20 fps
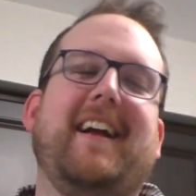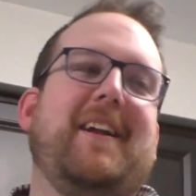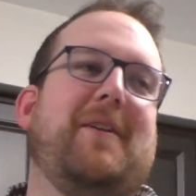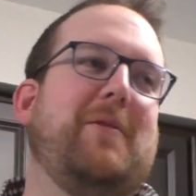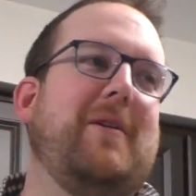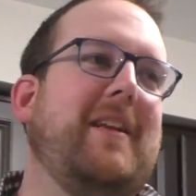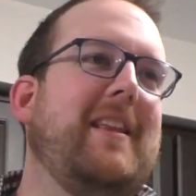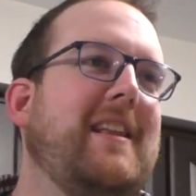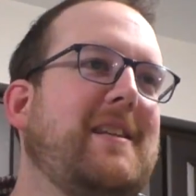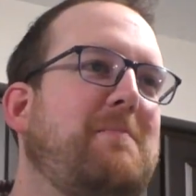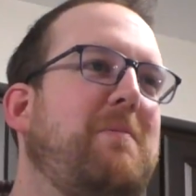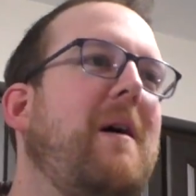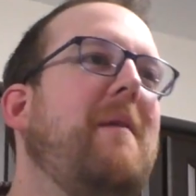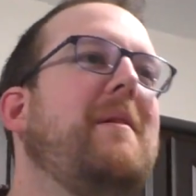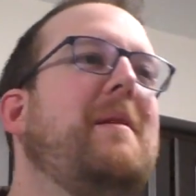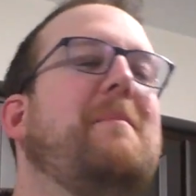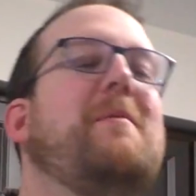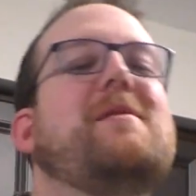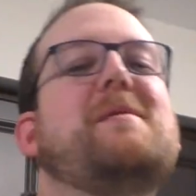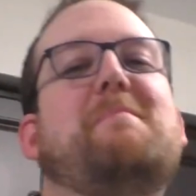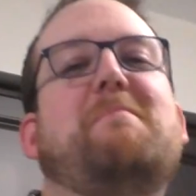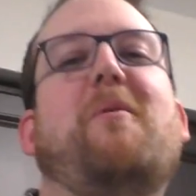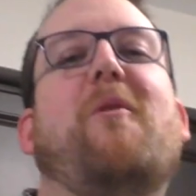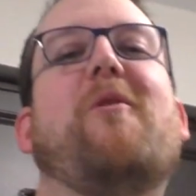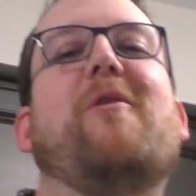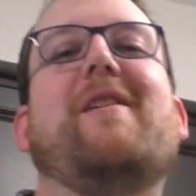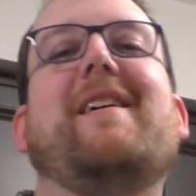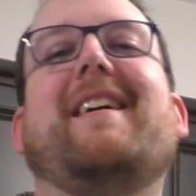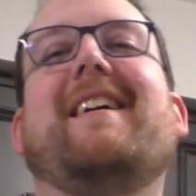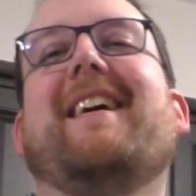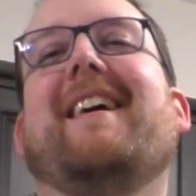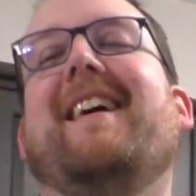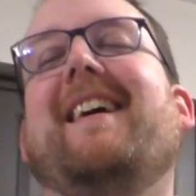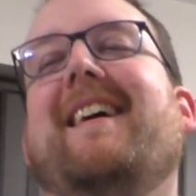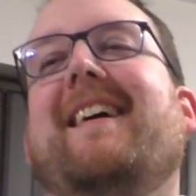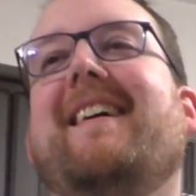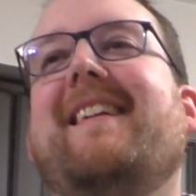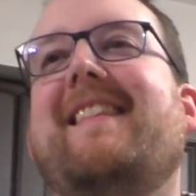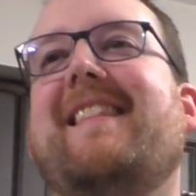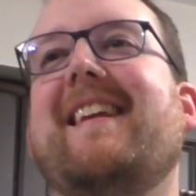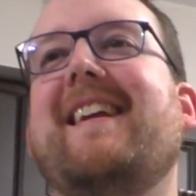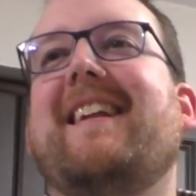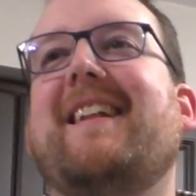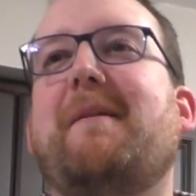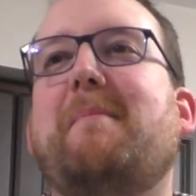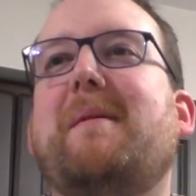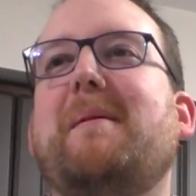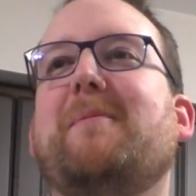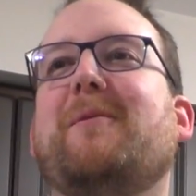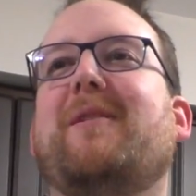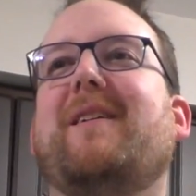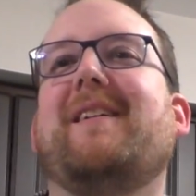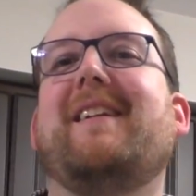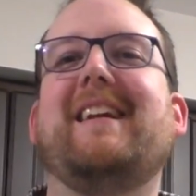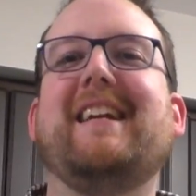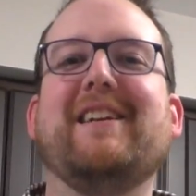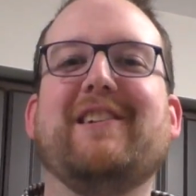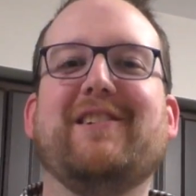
Anyway, that's probably the most boring thing that people could hear.